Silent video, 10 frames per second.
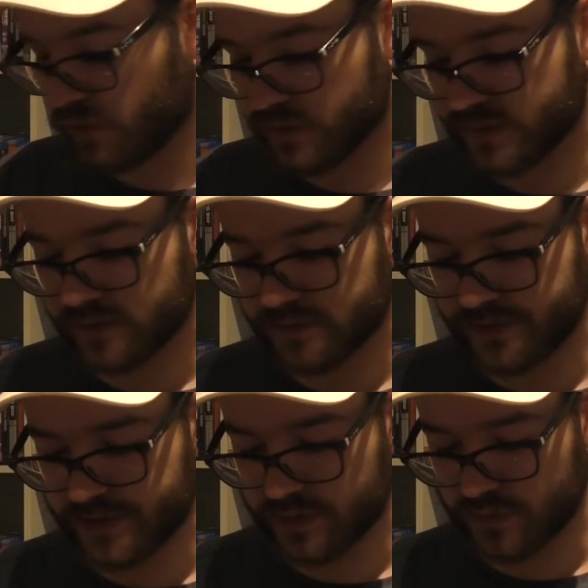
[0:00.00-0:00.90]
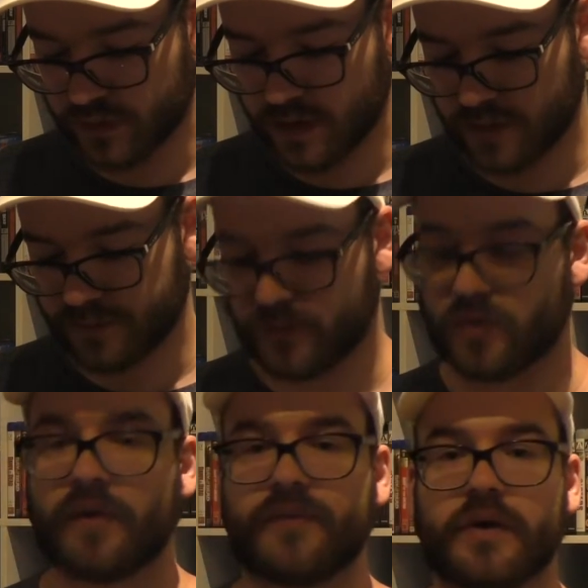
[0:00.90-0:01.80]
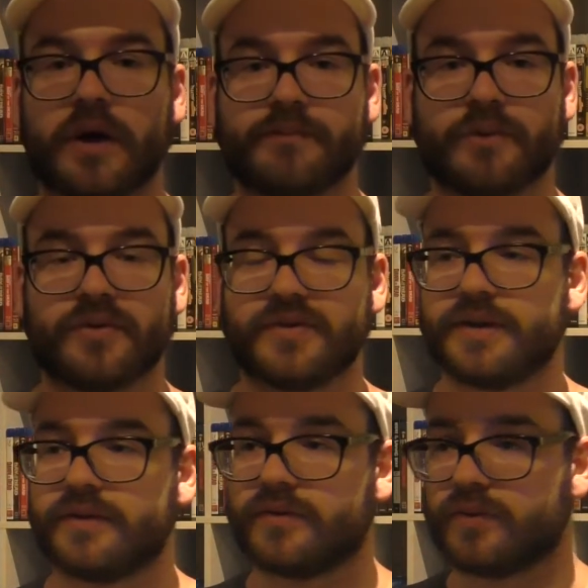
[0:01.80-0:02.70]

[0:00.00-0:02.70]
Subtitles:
content on my channel where I do other unboxings